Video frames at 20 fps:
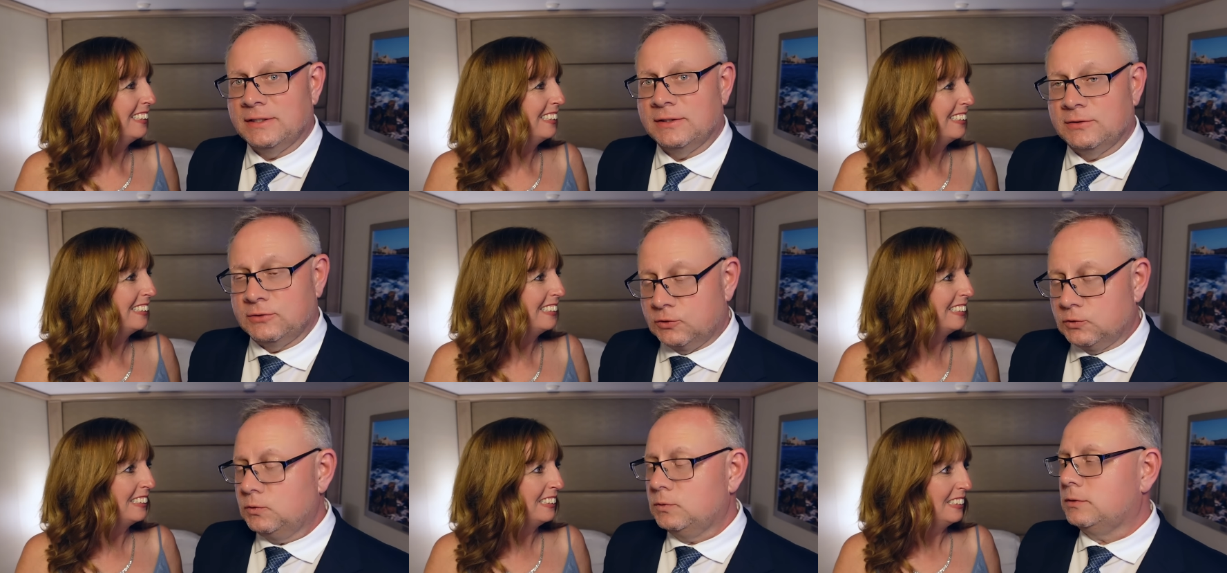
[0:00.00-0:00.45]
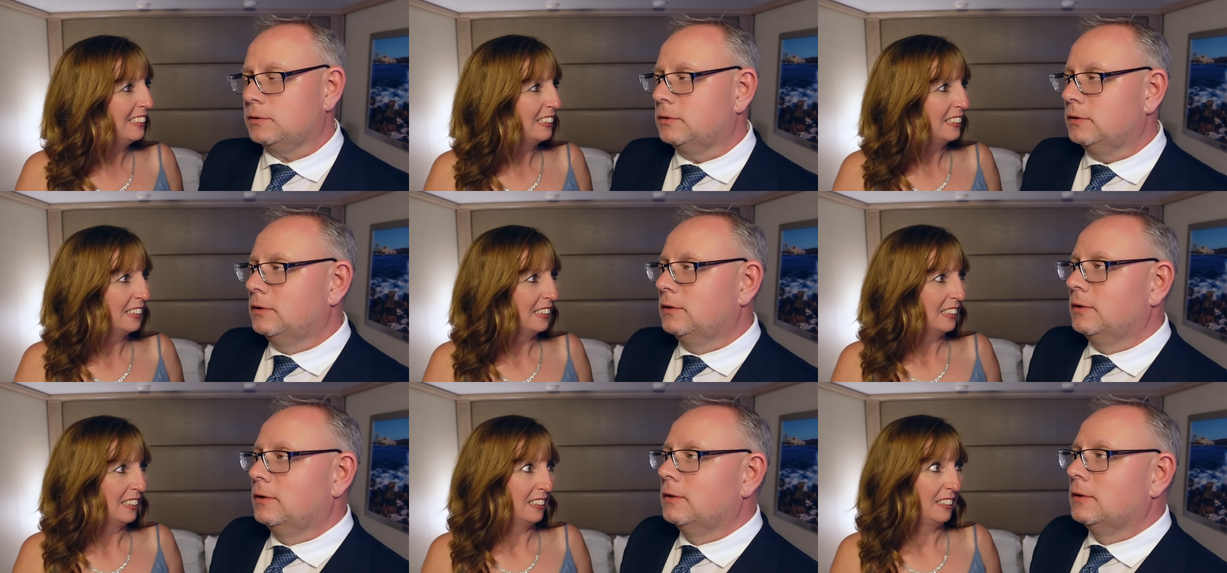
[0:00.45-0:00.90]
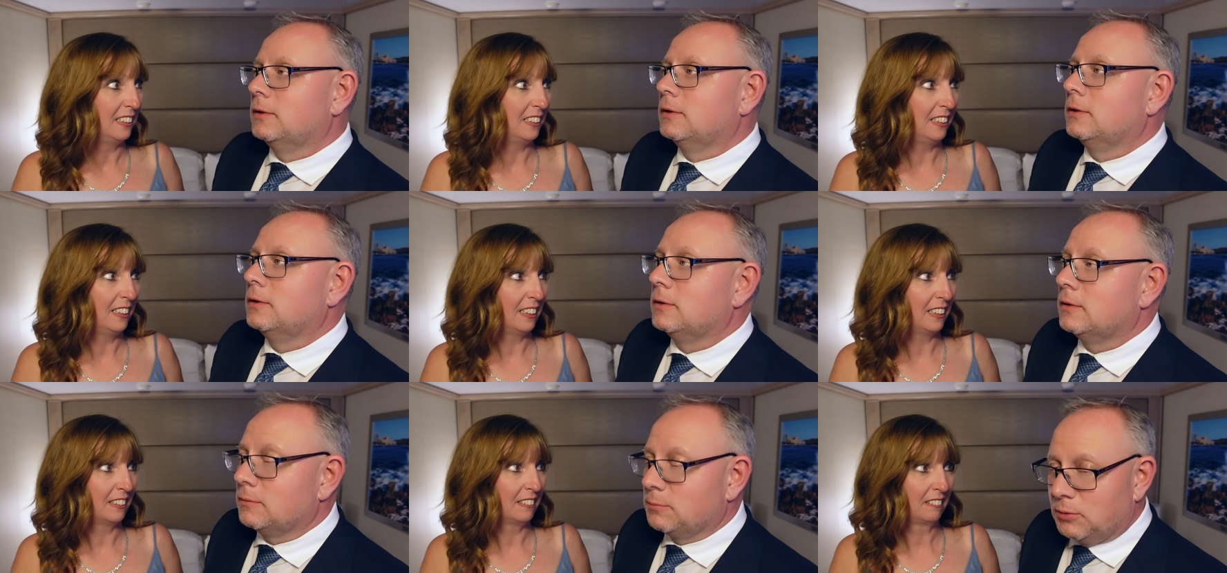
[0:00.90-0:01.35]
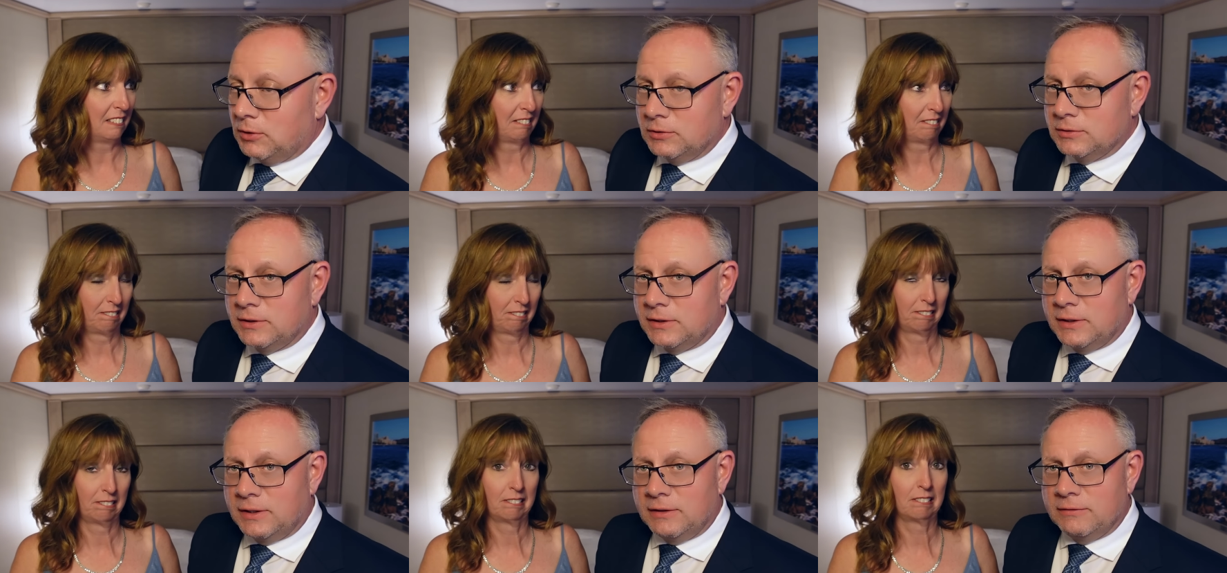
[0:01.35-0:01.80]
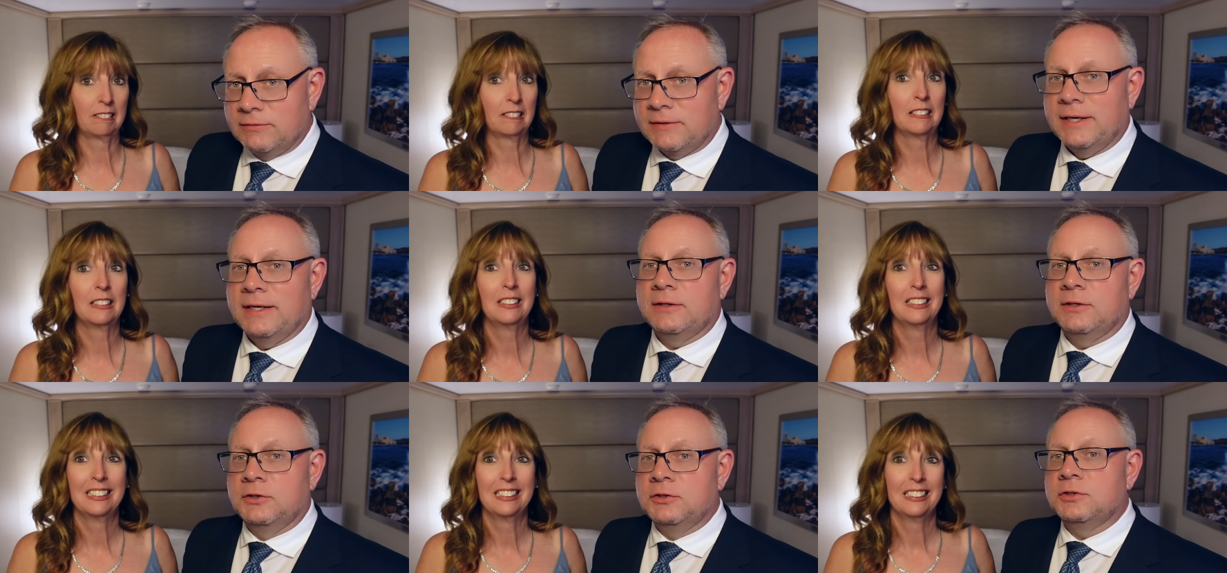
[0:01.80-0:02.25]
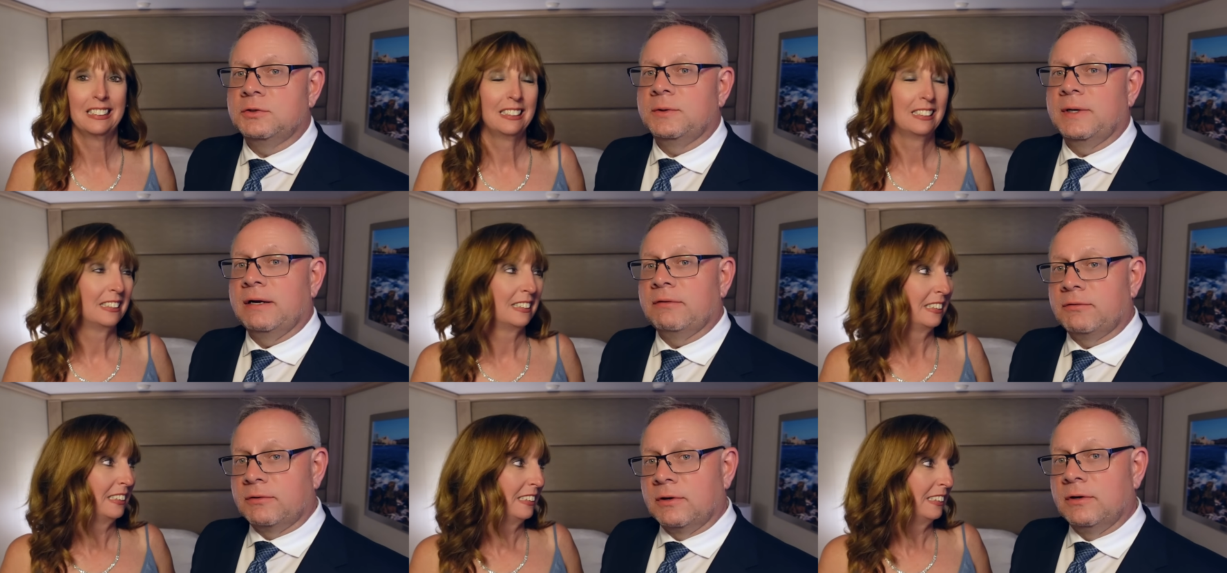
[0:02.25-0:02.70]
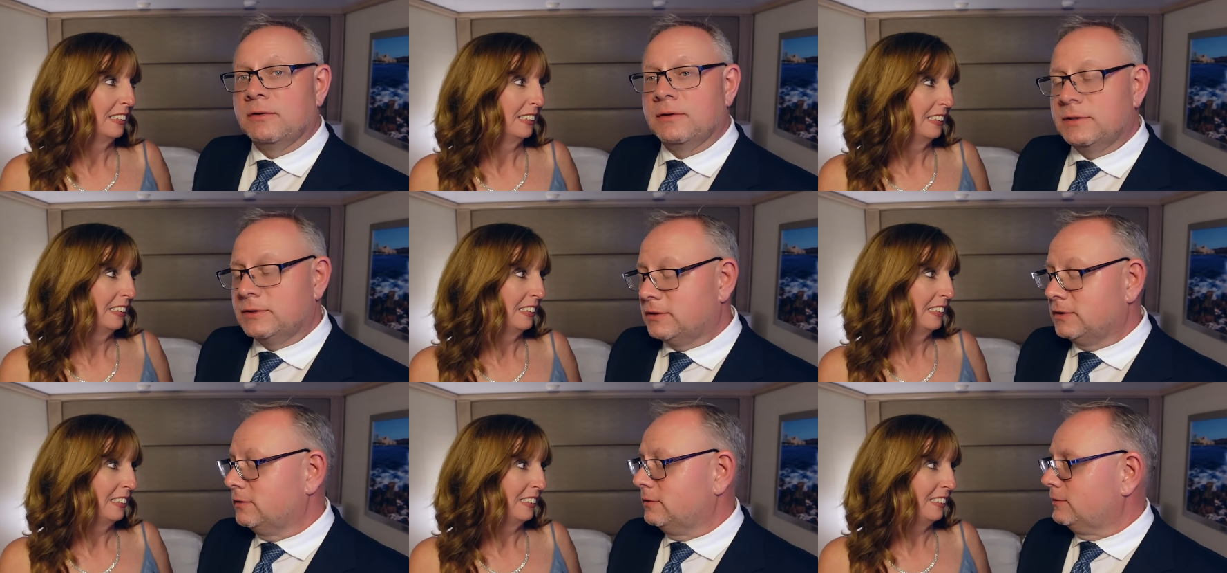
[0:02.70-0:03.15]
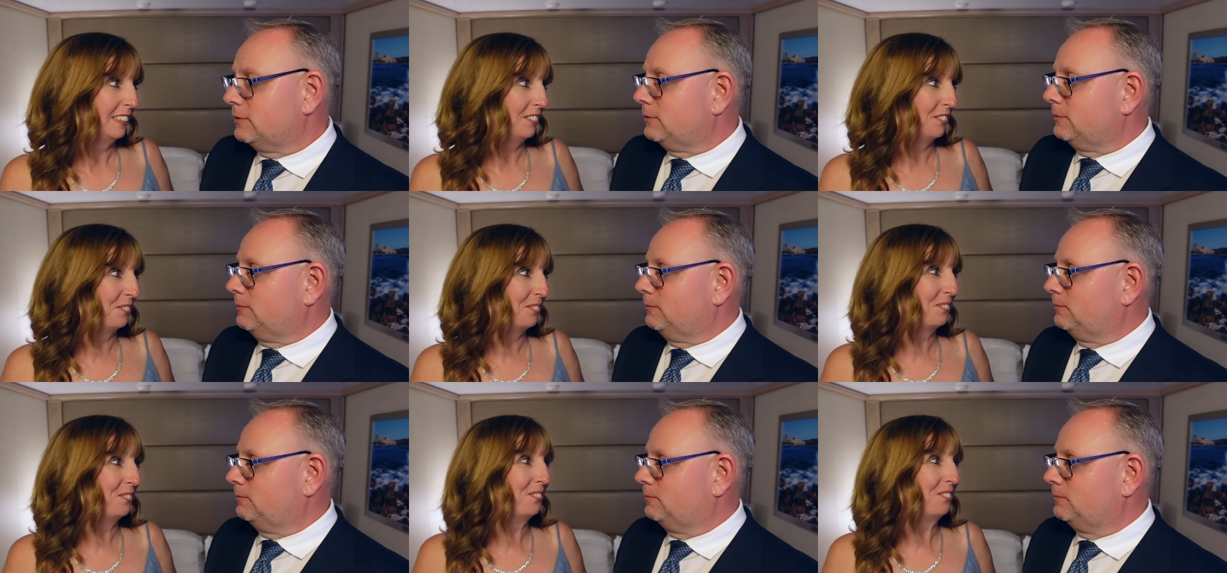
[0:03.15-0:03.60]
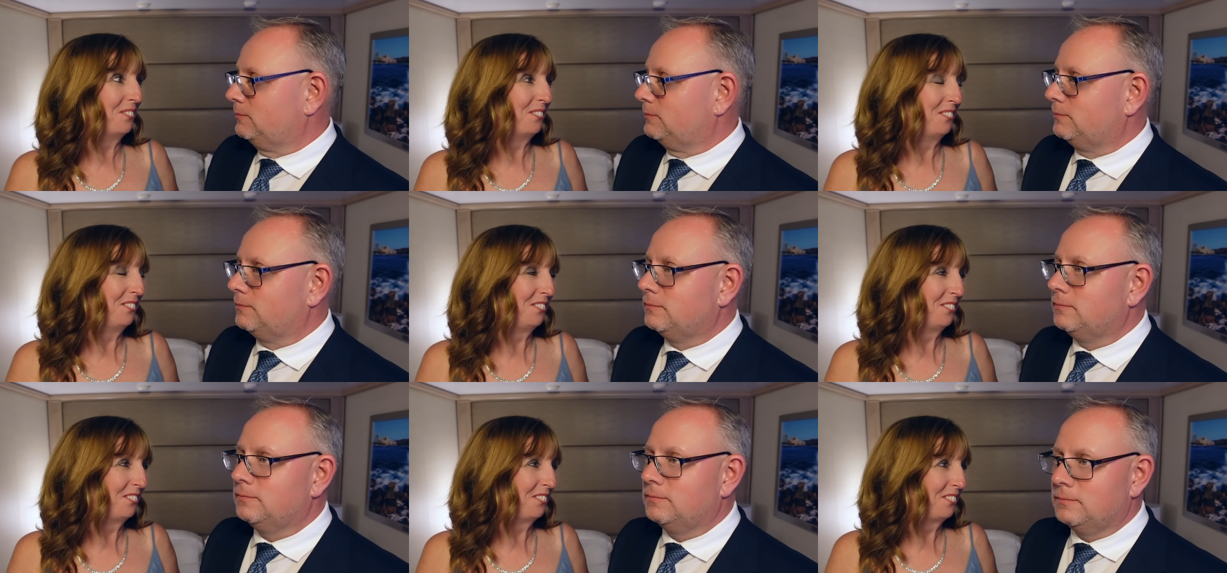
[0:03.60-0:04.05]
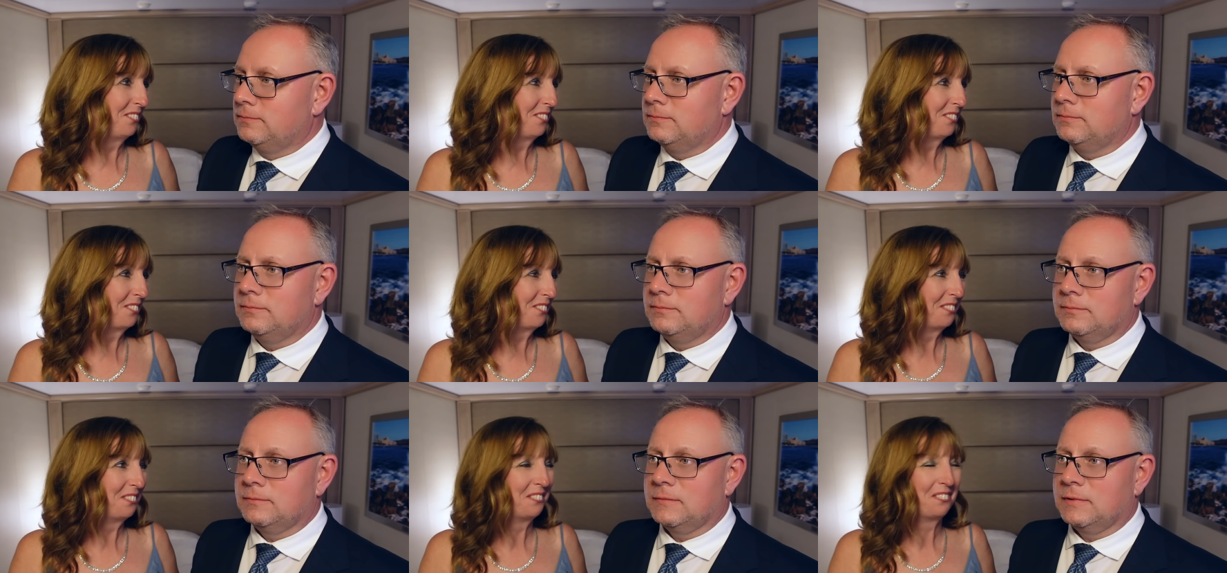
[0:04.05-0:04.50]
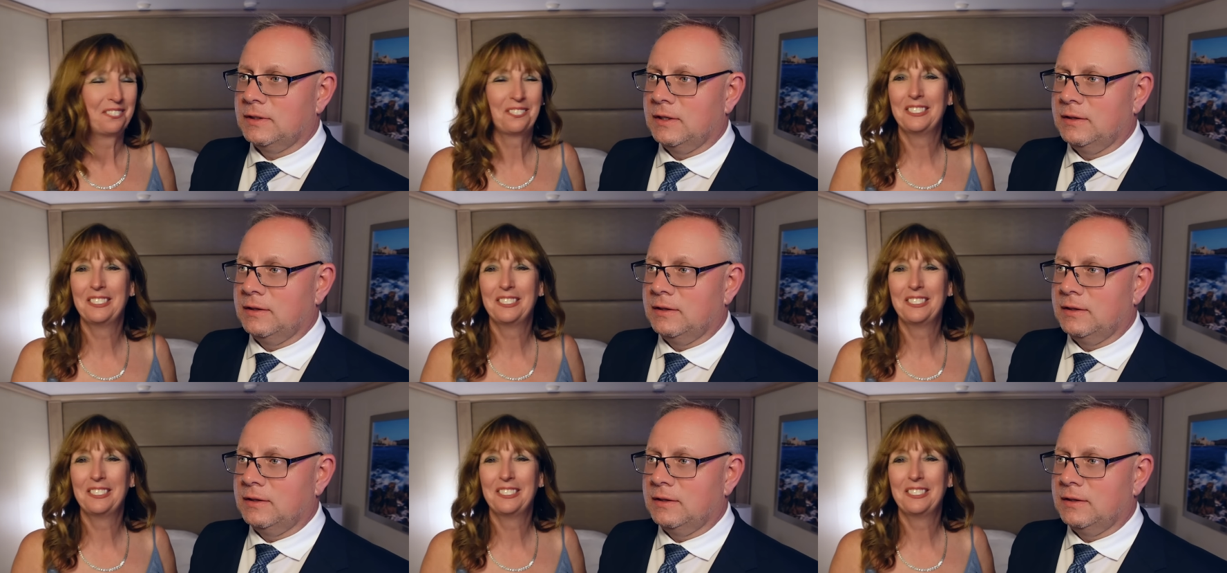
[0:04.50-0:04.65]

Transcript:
Speaker 1: in a suit. Yeah. Pulled it off, getting used to it after all these years. Mm. Mm-hmm.